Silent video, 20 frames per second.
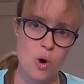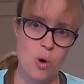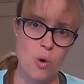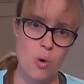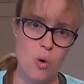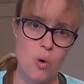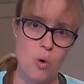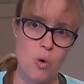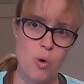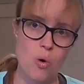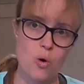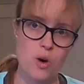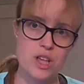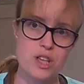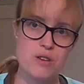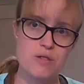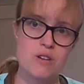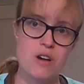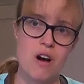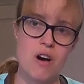or you
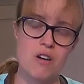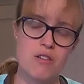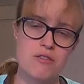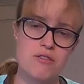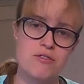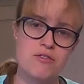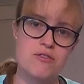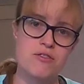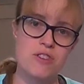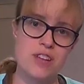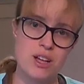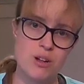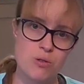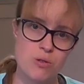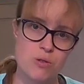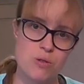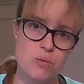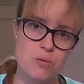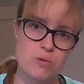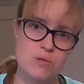can't feel
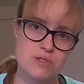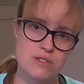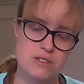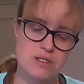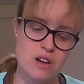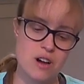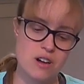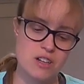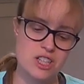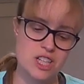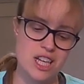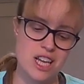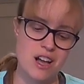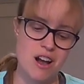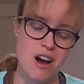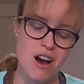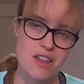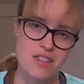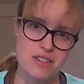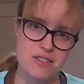the walls touching
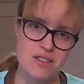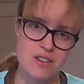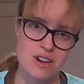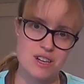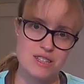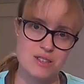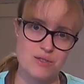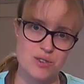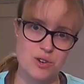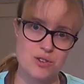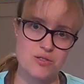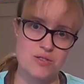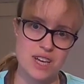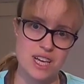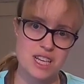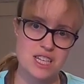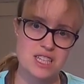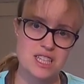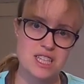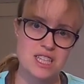either sides of your
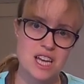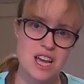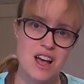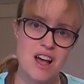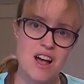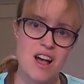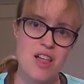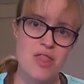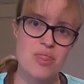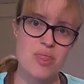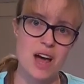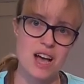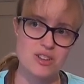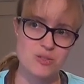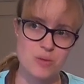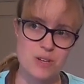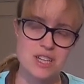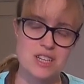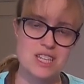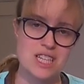fingers, that's
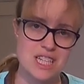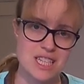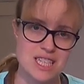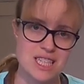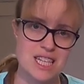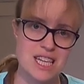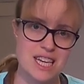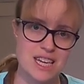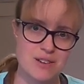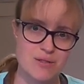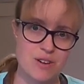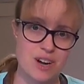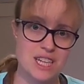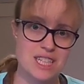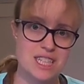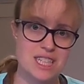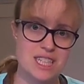when you need to seek advice. And